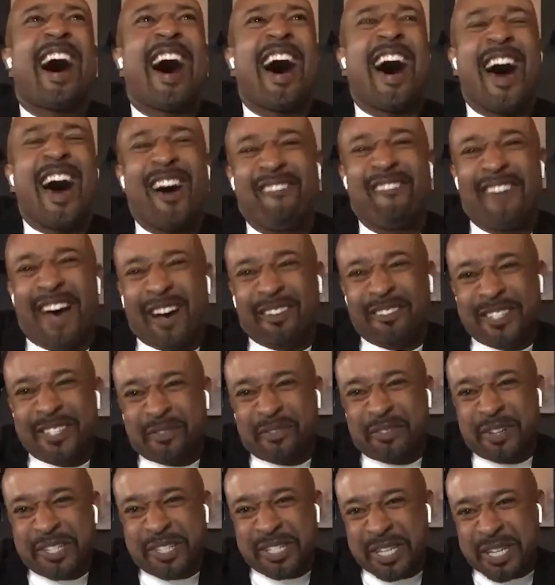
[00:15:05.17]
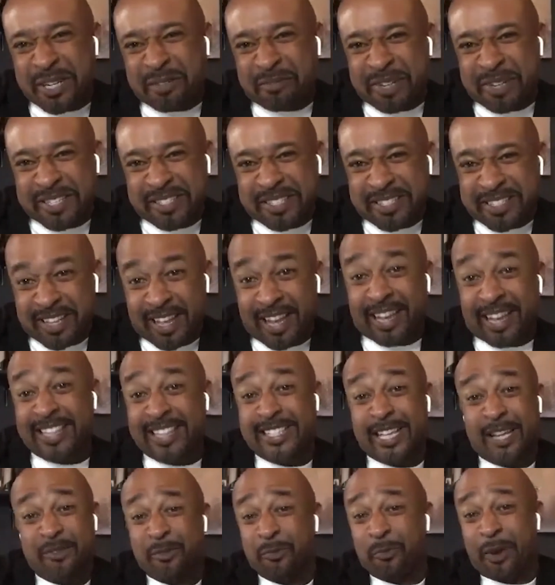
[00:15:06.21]
I was in Virginia recently. I guess
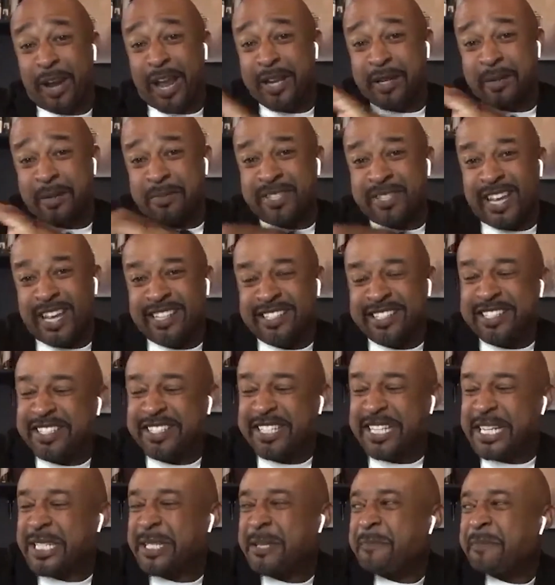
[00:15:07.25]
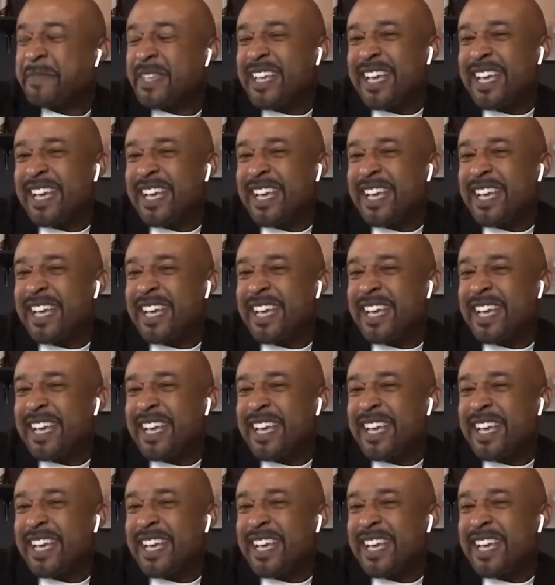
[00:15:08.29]
I do random states and cities.